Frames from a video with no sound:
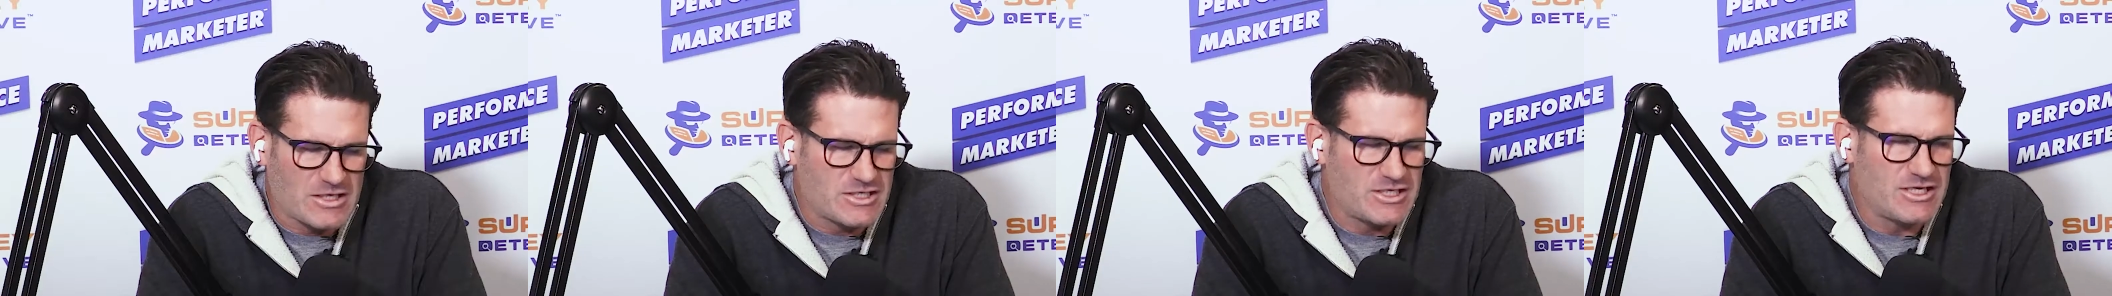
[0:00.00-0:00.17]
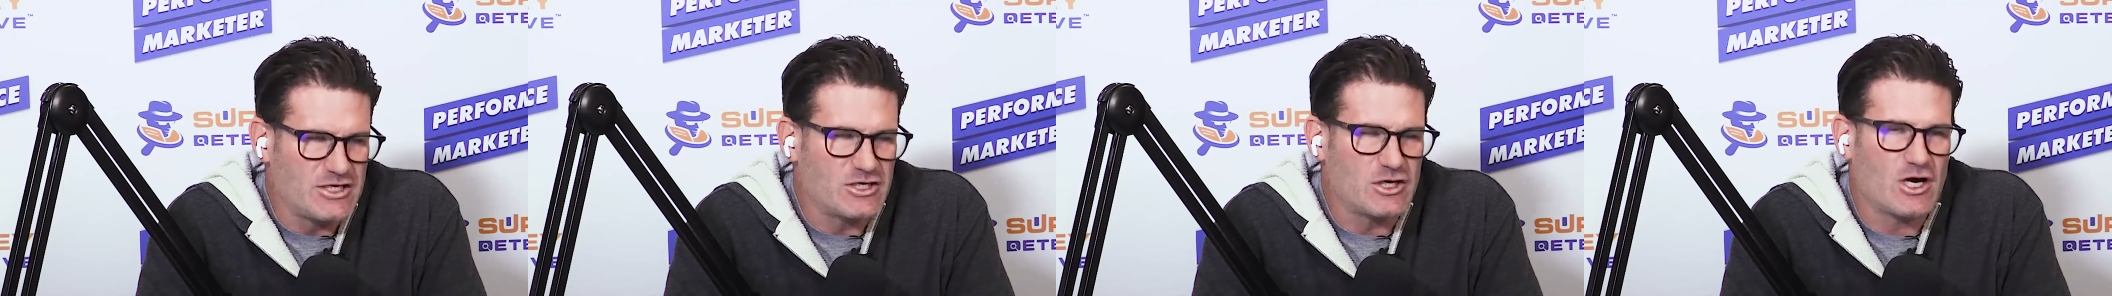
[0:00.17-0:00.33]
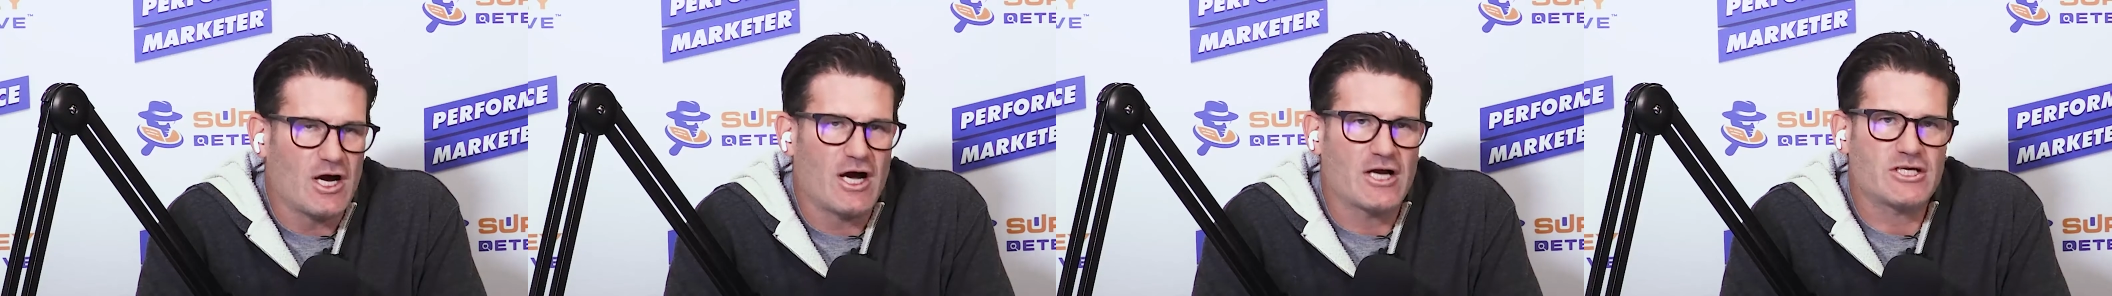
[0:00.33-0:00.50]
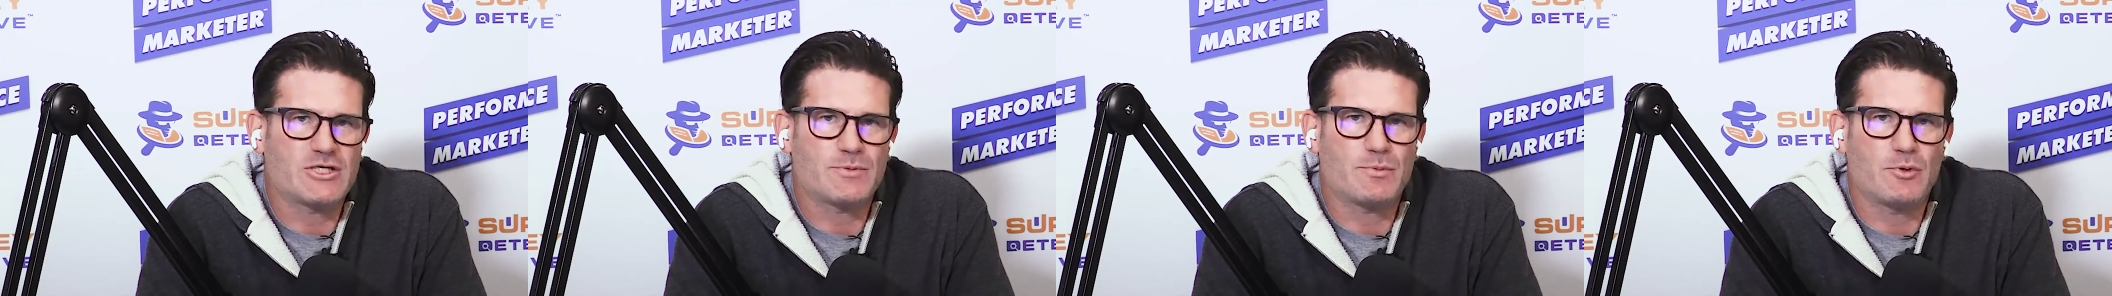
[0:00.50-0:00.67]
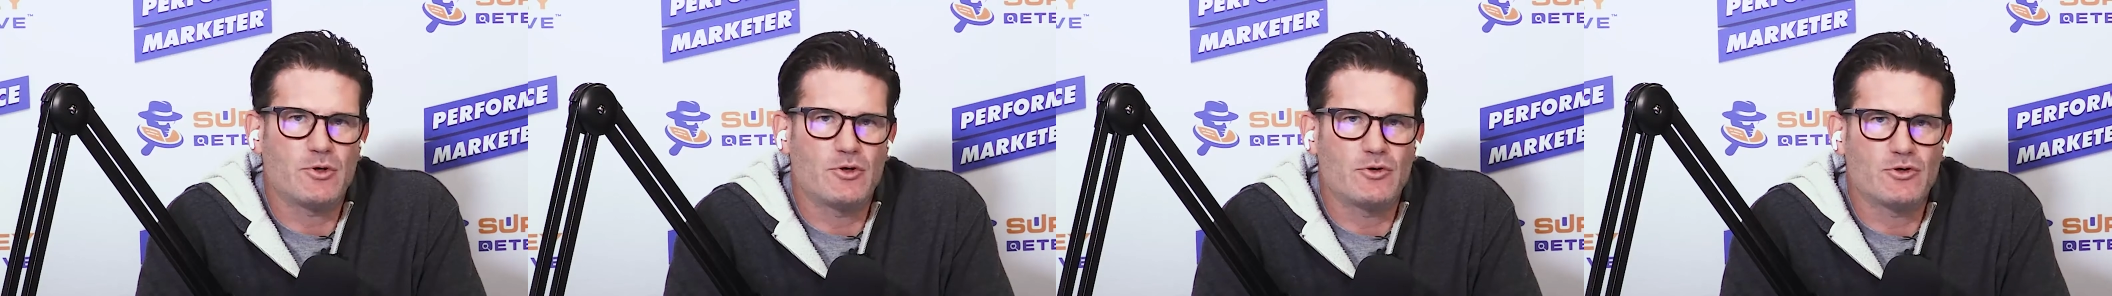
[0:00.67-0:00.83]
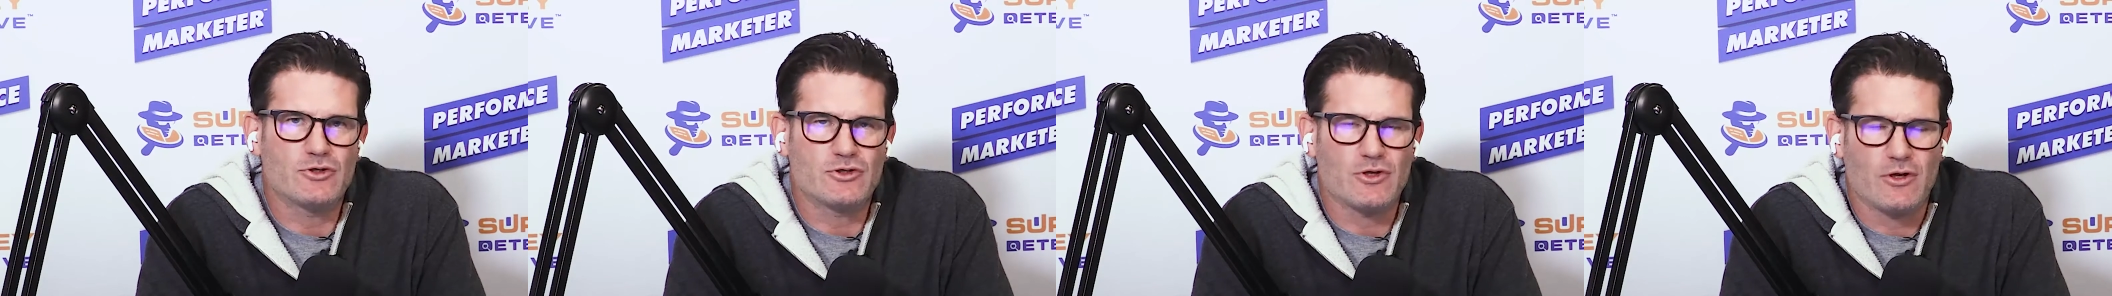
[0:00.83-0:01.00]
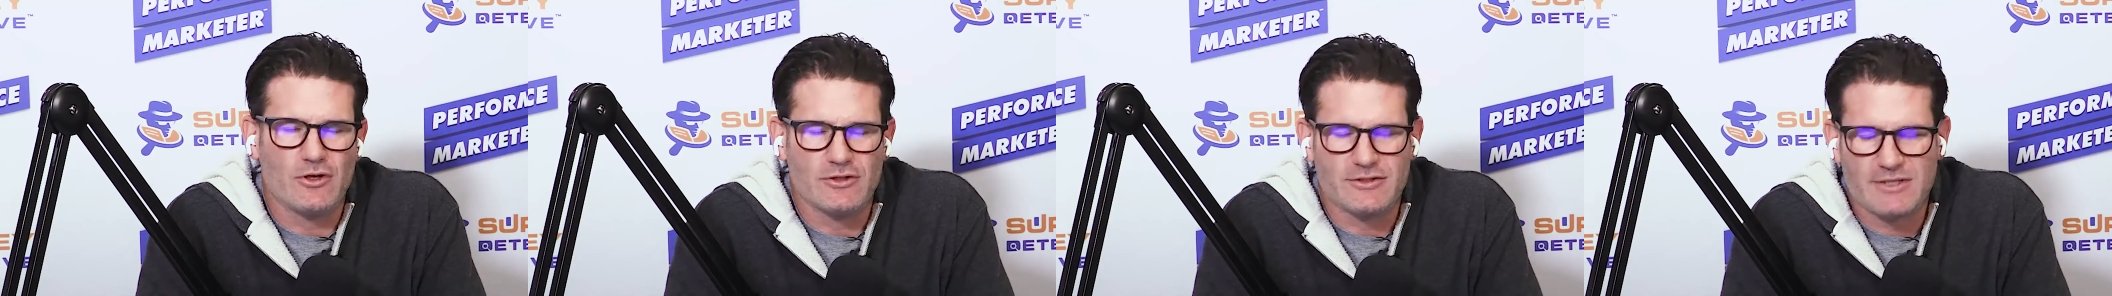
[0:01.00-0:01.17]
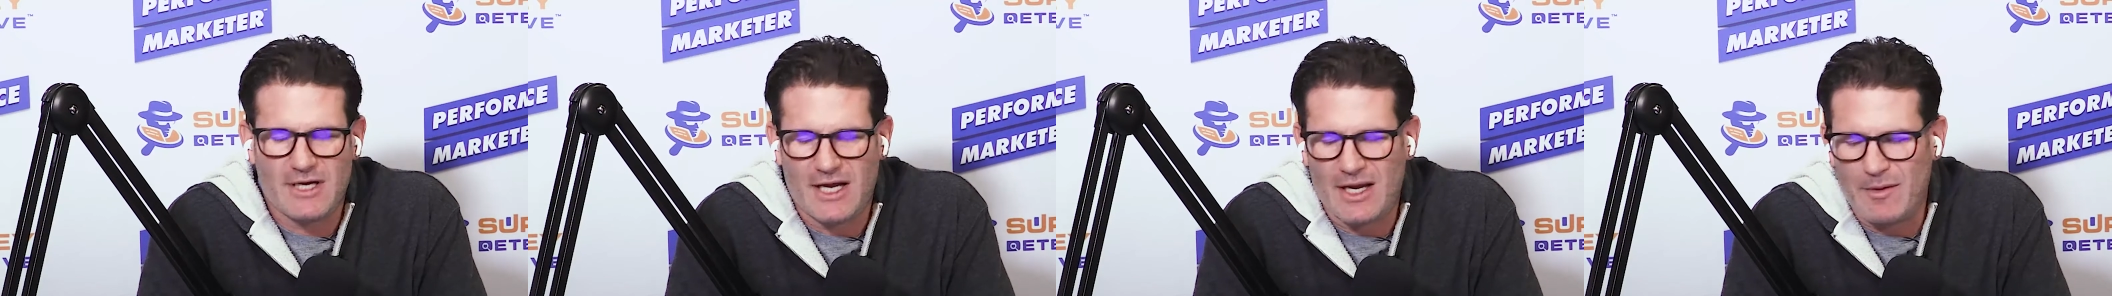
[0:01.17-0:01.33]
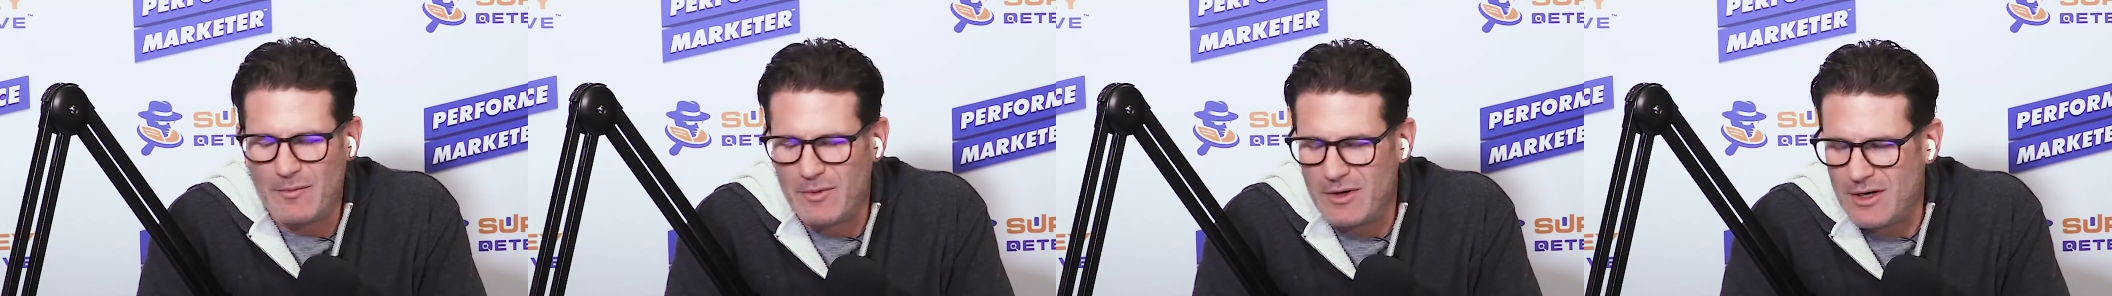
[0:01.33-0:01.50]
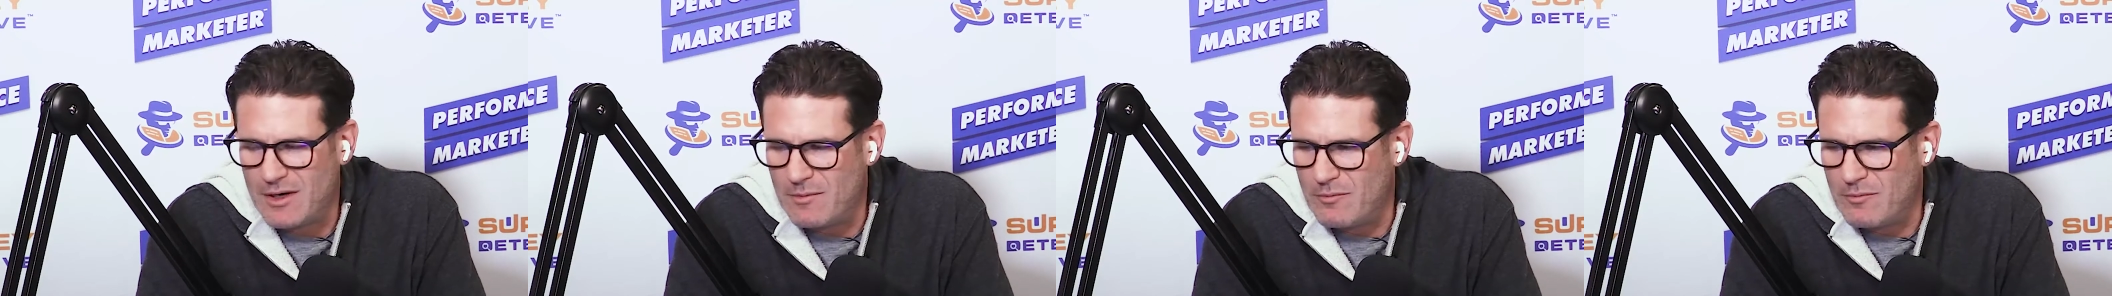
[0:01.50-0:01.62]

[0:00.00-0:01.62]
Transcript: I see entrepreneurs all the time when